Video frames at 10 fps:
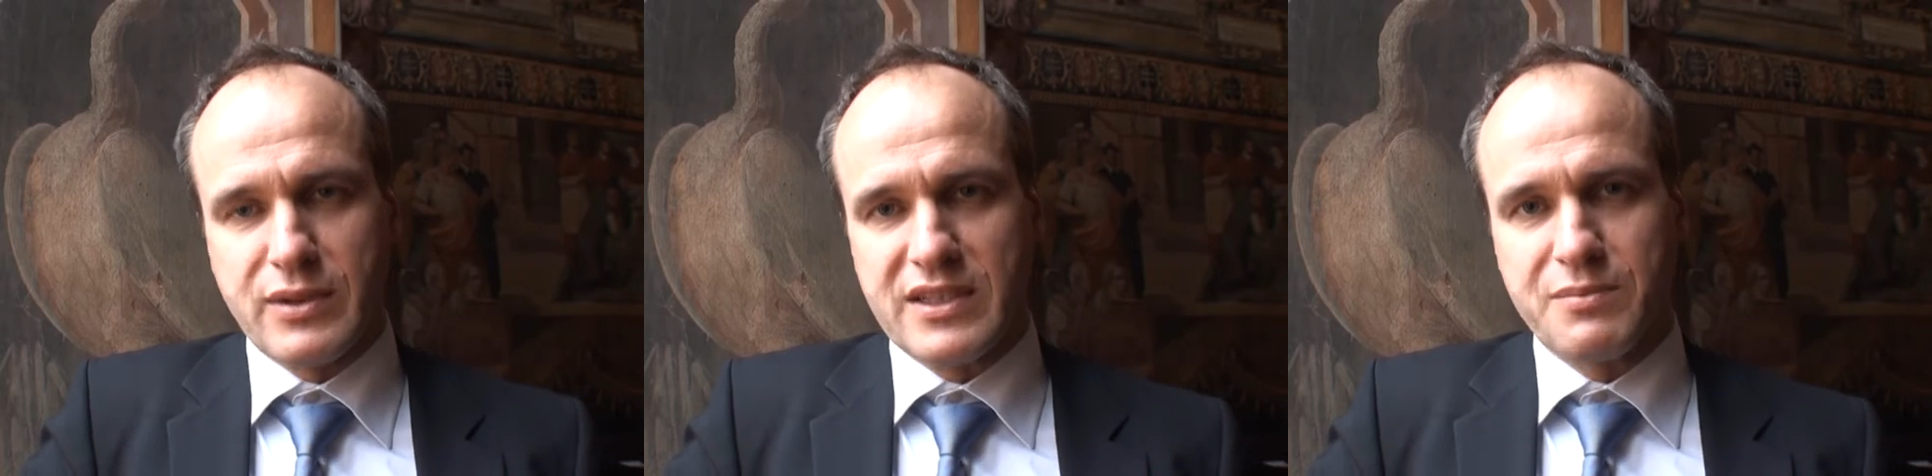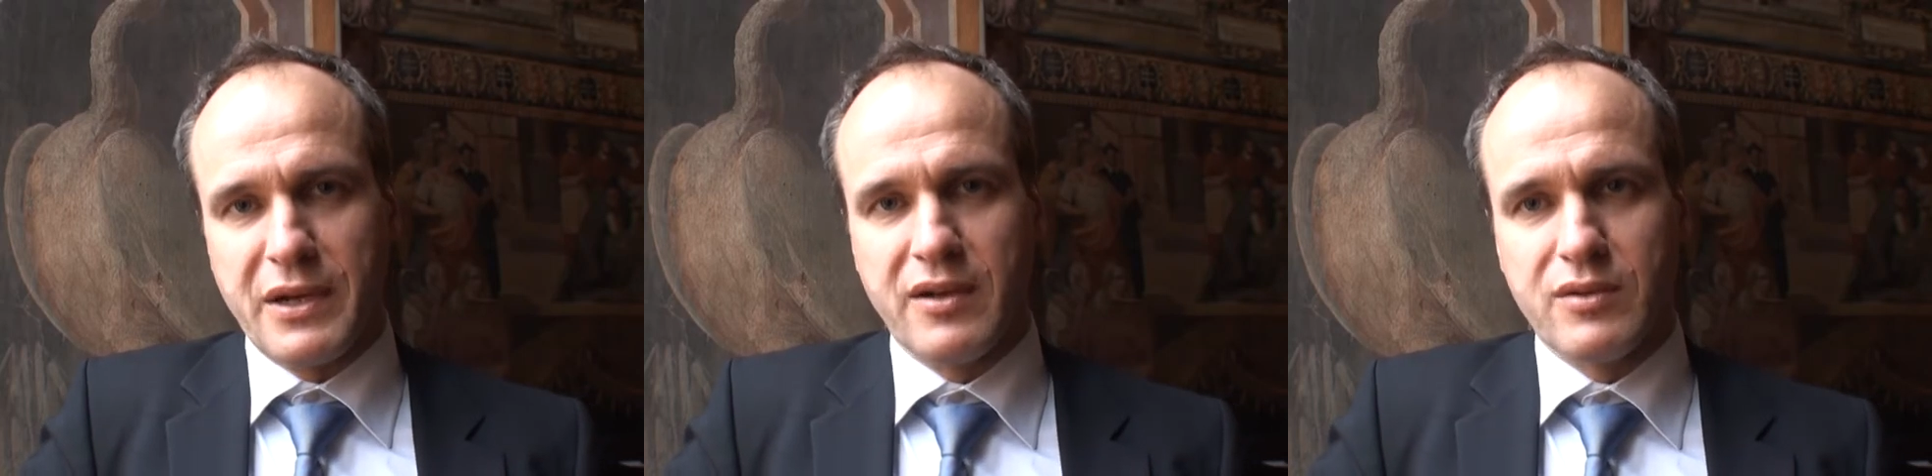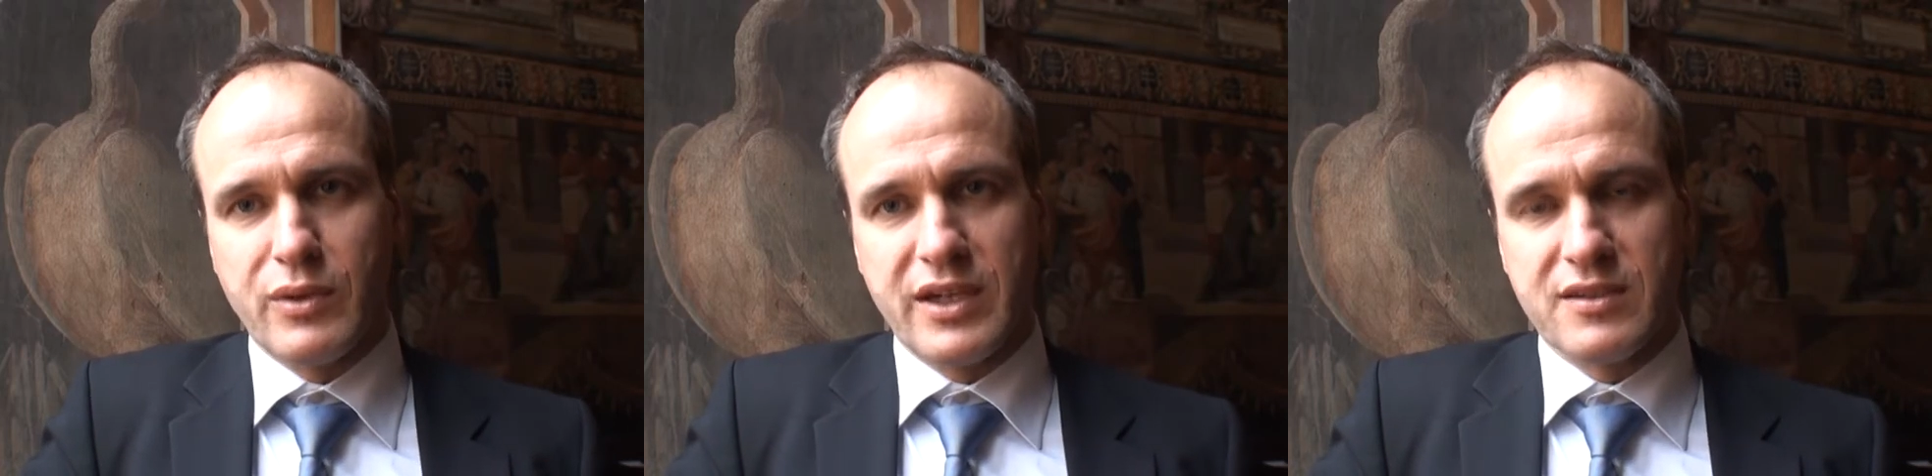
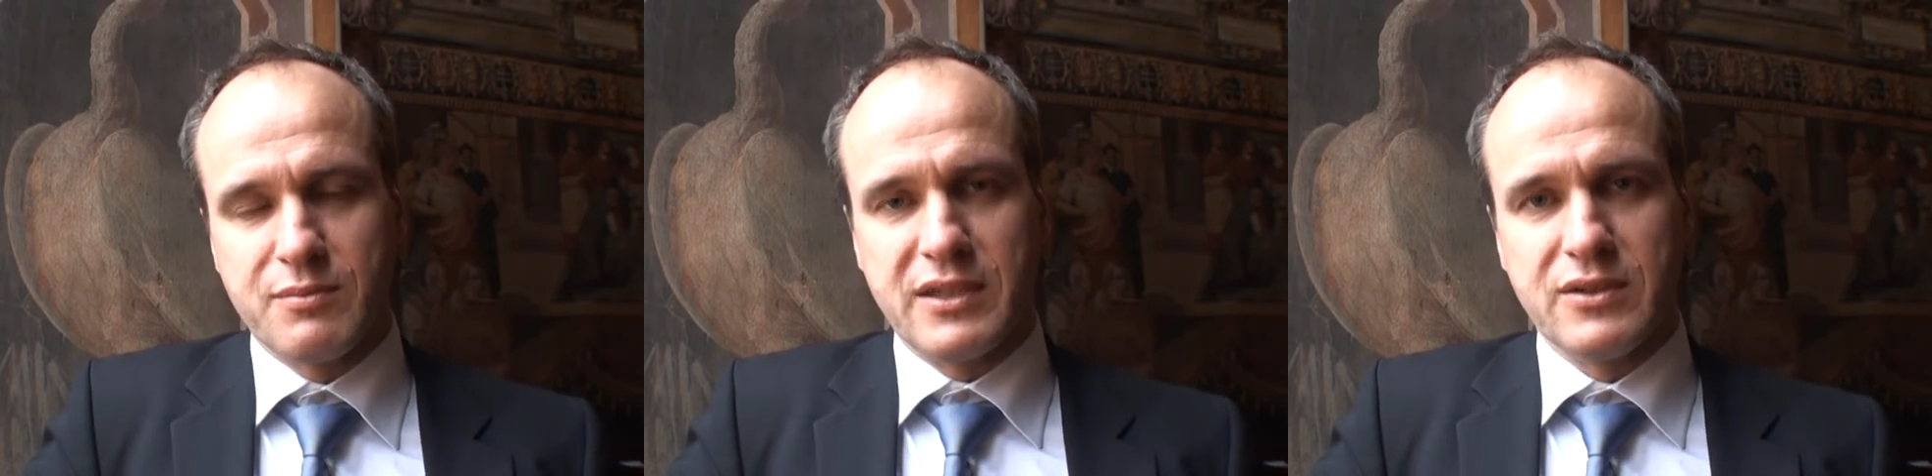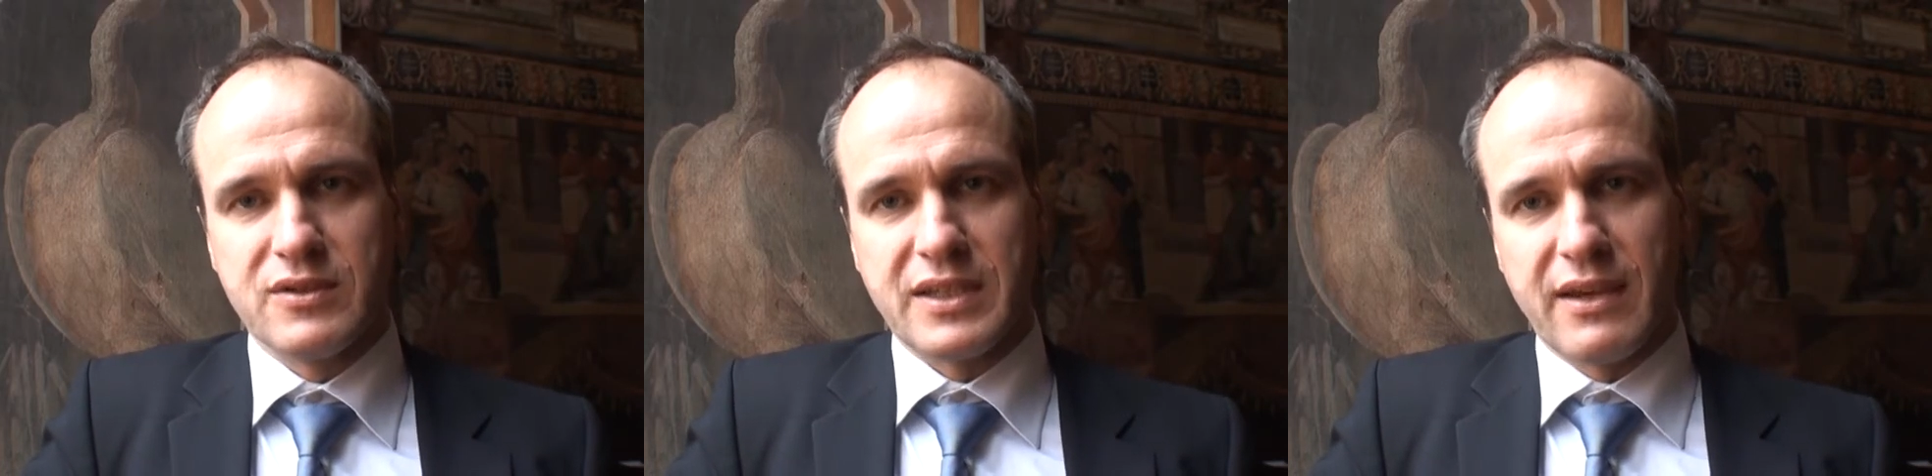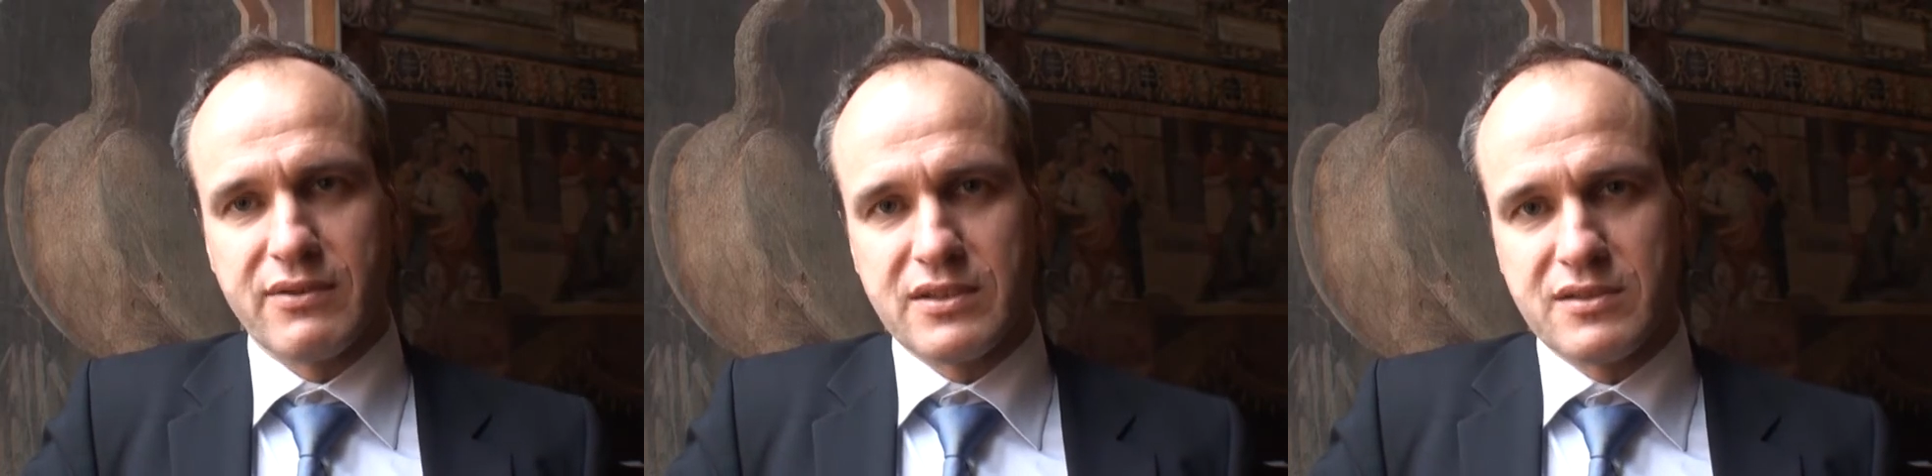transparent ways by using
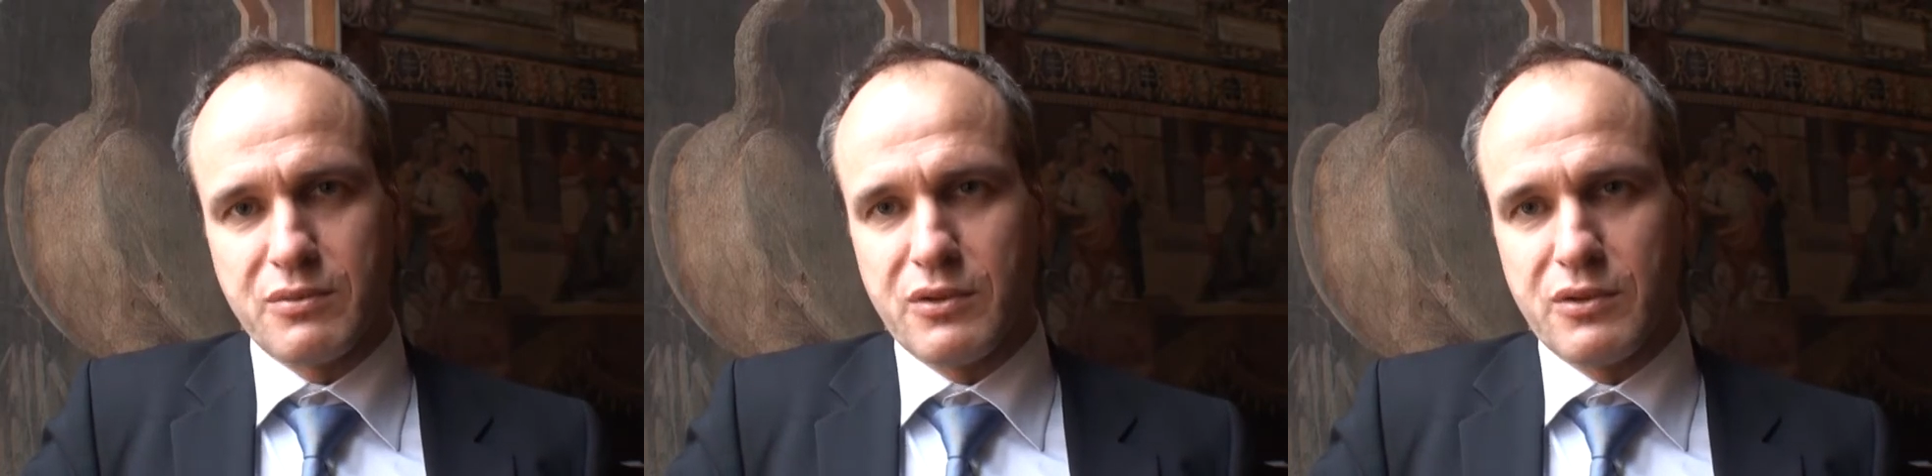evidence